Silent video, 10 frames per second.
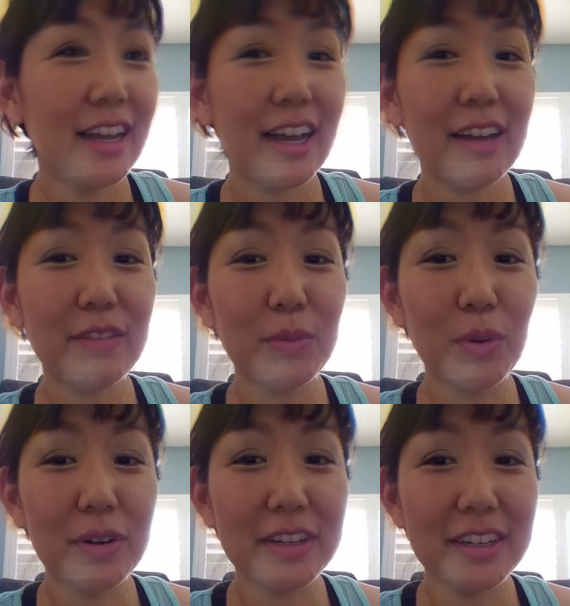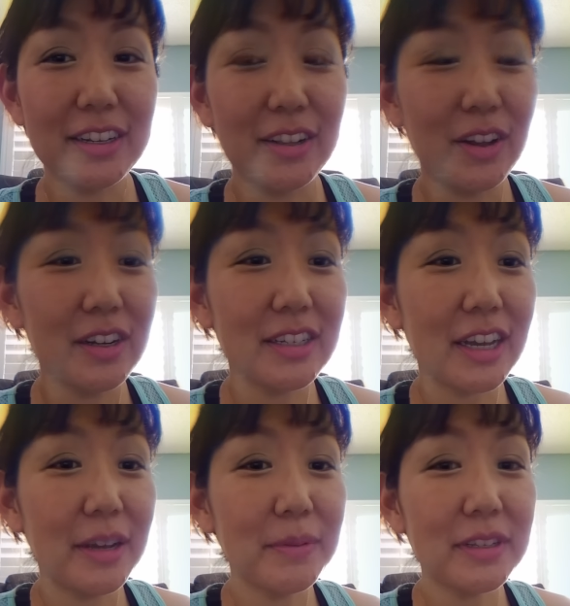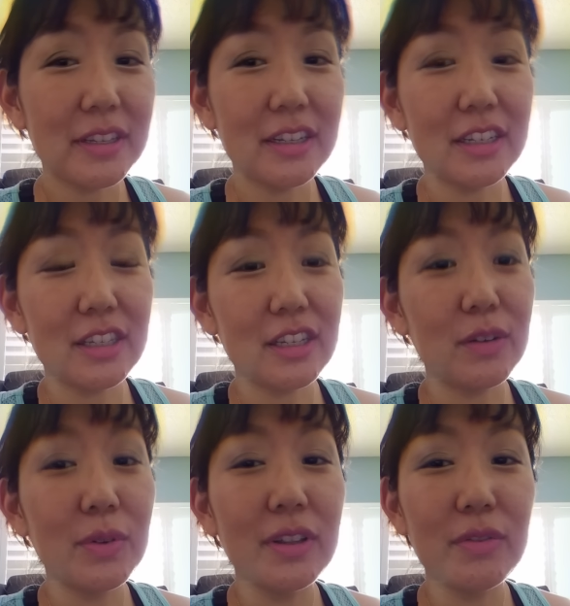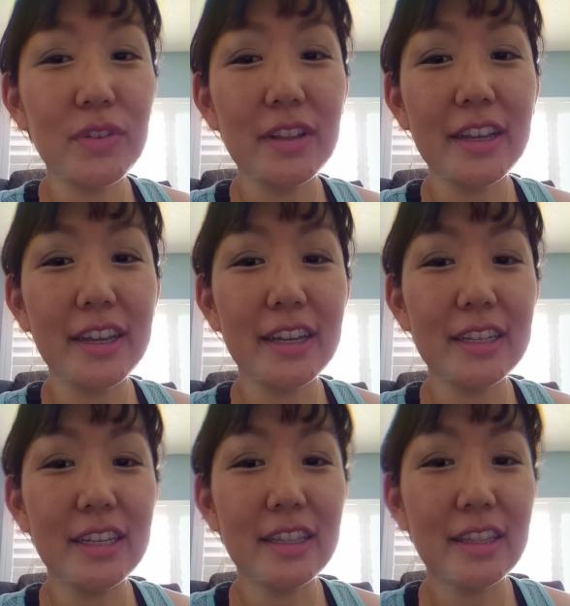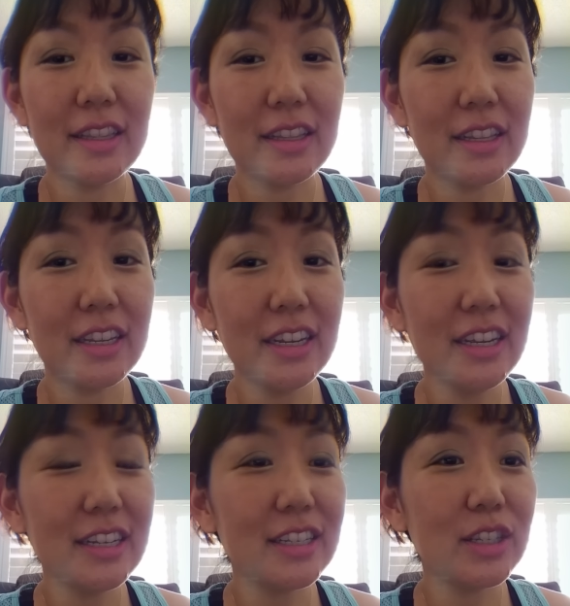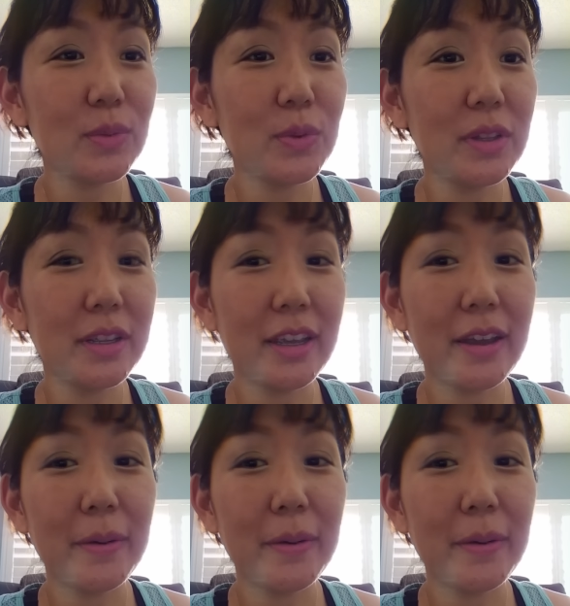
I haven't worn it in a long time because I just didn't really feel like I need it, because it's really